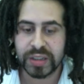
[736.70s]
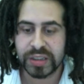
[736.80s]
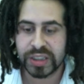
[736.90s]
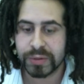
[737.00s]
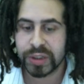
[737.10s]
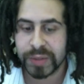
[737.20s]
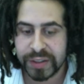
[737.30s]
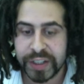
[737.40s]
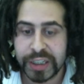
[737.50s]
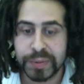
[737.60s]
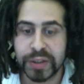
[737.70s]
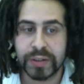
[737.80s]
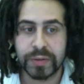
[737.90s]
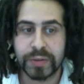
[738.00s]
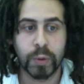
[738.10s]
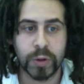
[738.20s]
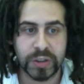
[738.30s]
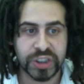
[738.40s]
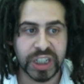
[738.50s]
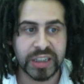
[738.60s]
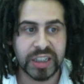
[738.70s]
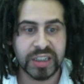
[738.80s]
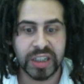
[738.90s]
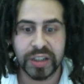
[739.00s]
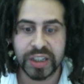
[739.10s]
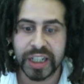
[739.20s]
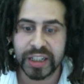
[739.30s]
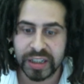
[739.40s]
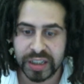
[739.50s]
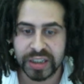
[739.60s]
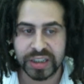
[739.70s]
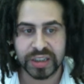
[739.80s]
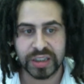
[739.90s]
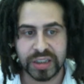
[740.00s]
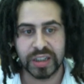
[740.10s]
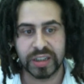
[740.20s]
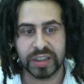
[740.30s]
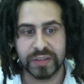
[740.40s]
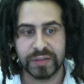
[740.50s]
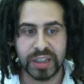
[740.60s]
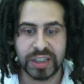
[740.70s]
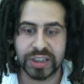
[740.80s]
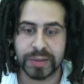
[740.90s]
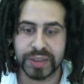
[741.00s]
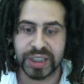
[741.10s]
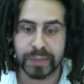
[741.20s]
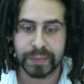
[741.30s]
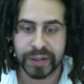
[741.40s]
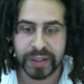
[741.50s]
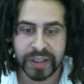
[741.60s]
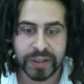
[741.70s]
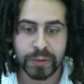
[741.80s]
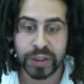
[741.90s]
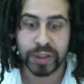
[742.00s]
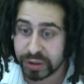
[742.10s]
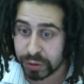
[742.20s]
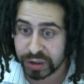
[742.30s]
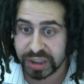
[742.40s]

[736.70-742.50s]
someone on my Facebook wall shared this the other day, and I think this kind of really sums up what this talk is